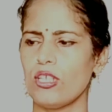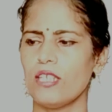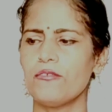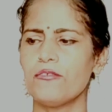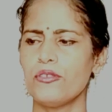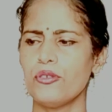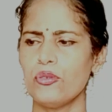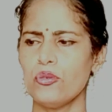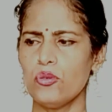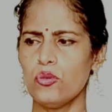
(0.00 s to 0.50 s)
so
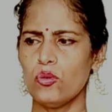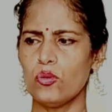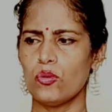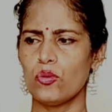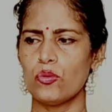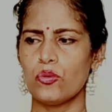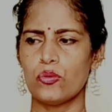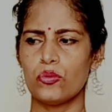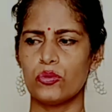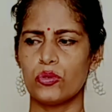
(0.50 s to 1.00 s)
if you
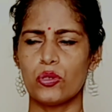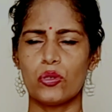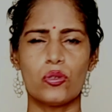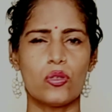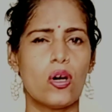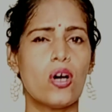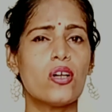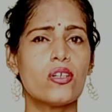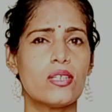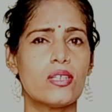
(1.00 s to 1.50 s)
do
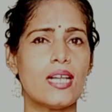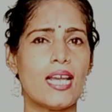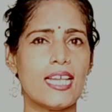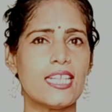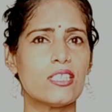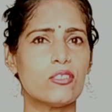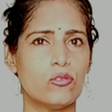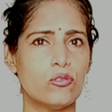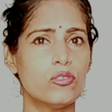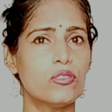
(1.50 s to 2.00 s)
not
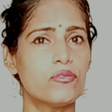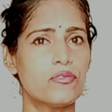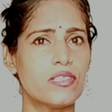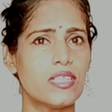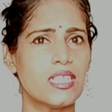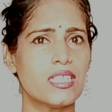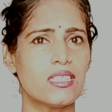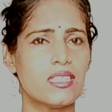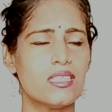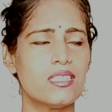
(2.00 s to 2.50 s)
like oud
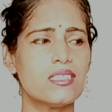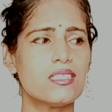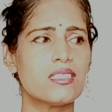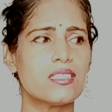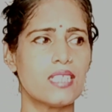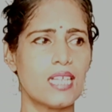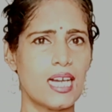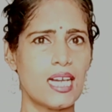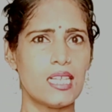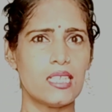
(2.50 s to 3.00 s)
fragrance,
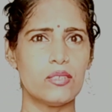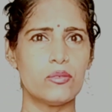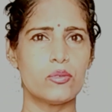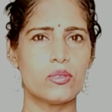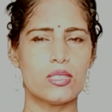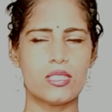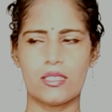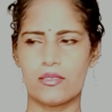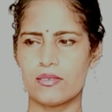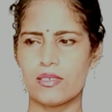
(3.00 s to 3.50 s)
I
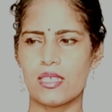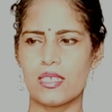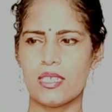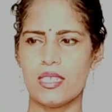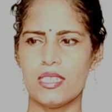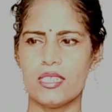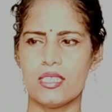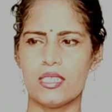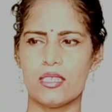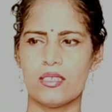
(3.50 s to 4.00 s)
would
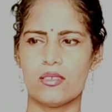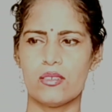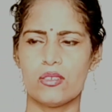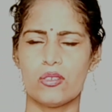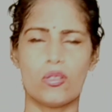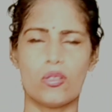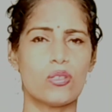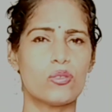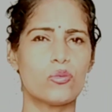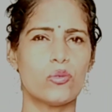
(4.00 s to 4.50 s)
definitely
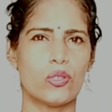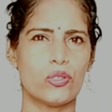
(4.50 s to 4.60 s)
not